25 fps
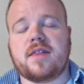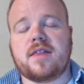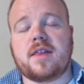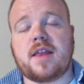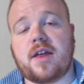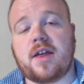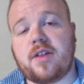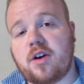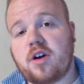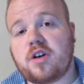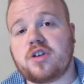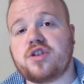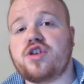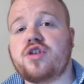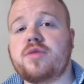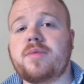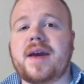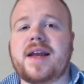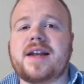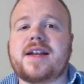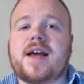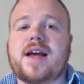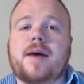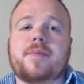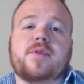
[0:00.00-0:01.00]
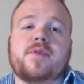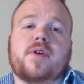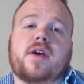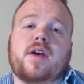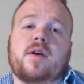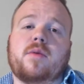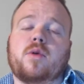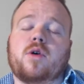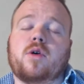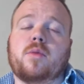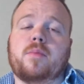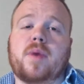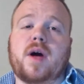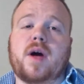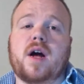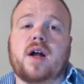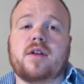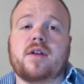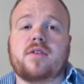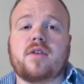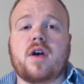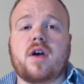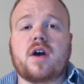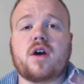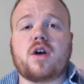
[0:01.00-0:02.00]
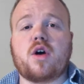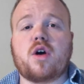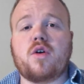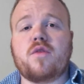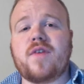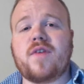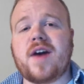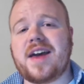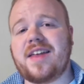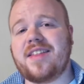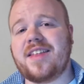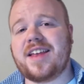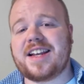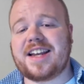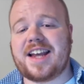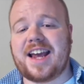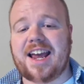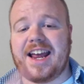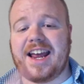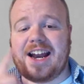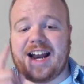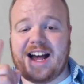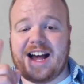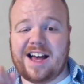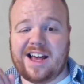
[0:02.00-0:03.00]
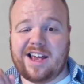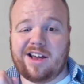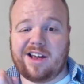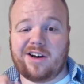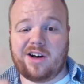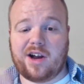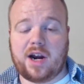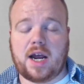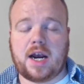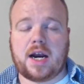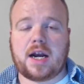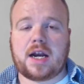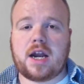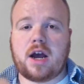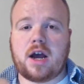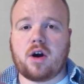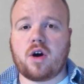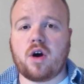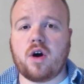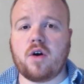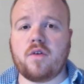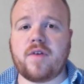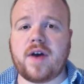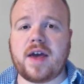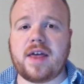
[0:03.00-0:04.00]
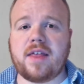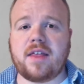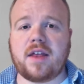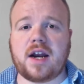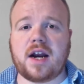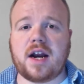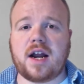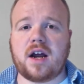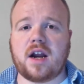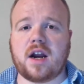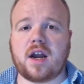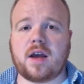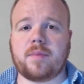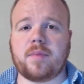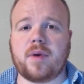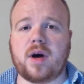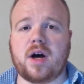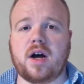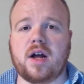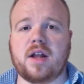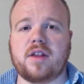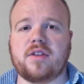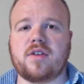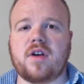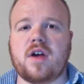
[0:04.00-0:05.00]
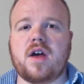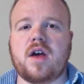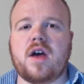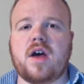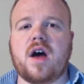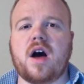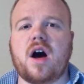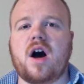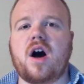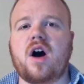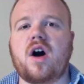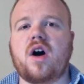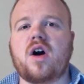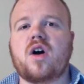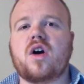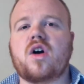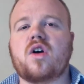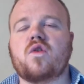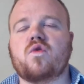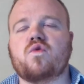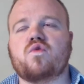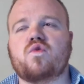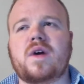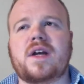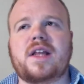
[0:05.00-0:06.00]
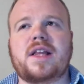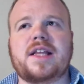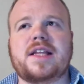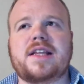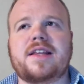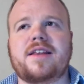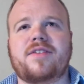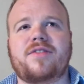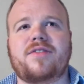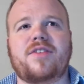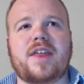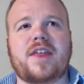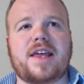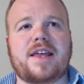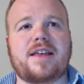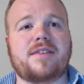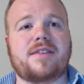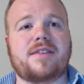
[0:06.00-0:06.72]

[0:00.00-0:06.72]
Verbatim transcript: Now there are two main types of chemical bonds, covalent and ionic. Now covalent and ionic bonds are relatively